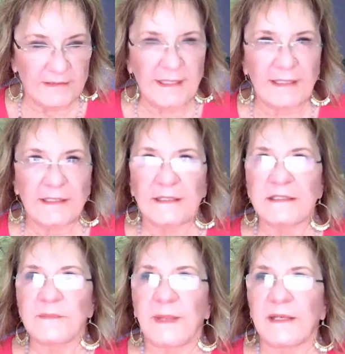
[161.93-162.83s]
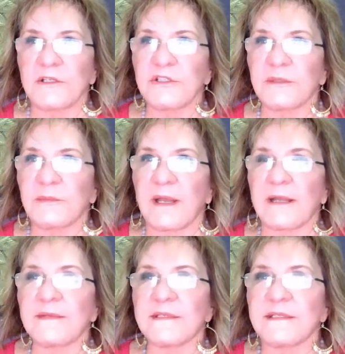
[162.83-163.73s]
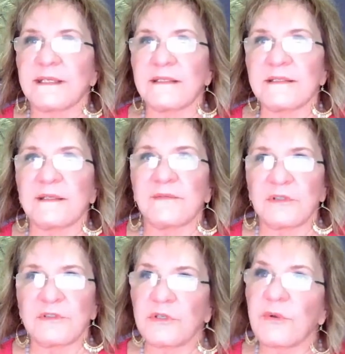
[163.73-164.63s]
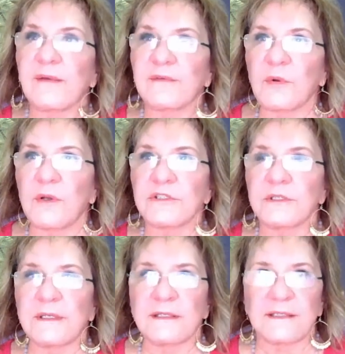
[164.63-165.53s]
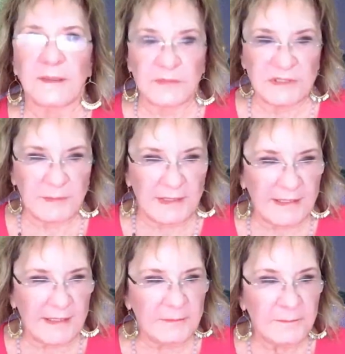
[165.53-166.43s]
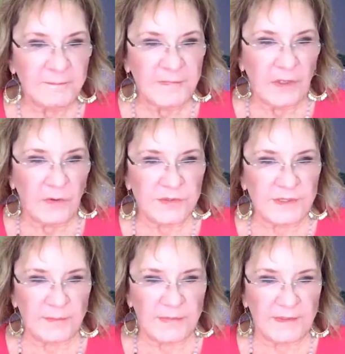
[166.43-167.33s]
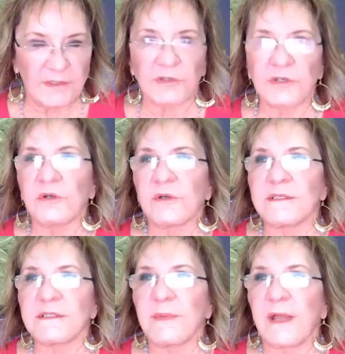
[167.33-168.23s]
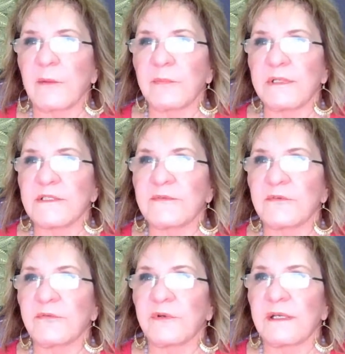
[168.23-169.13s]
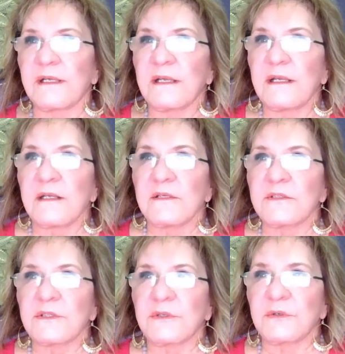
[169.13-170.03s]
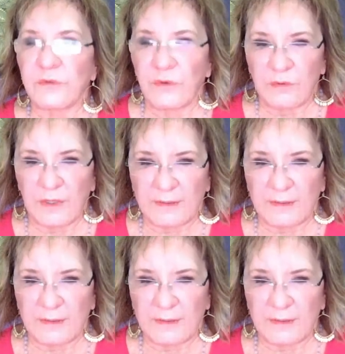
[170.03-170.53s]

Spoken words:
Dana is managing behind the scenes. And if you do have a question as I'm speaking or something that you're curious about, please feel free to